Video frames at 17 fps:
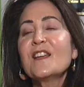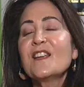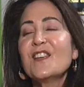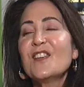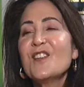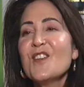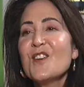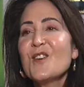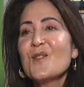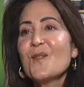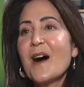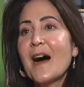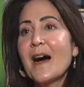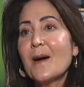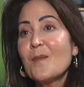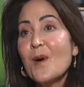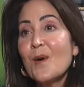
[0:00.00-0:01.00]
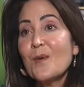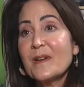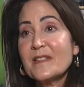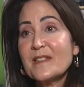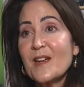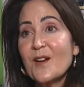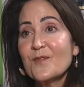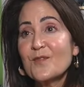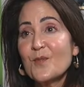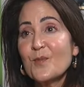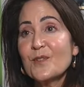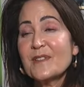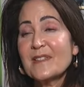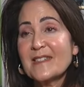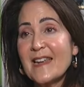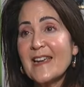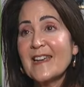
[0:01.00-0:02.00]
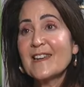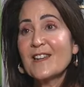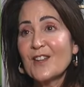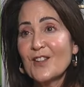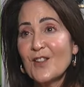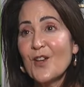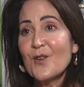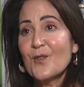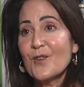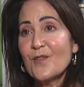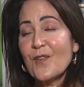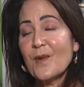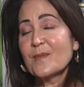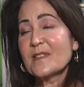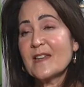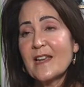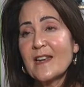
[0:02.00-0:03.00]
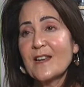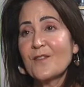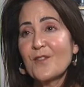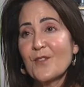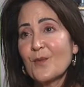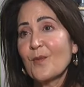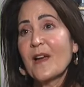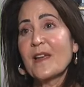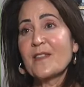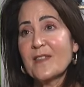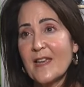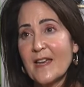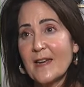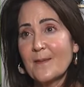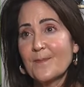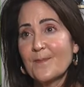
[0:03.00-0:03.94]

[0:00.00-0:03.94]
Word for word: You know, I'm always comfortable standing alone if I'm standing for the right thing.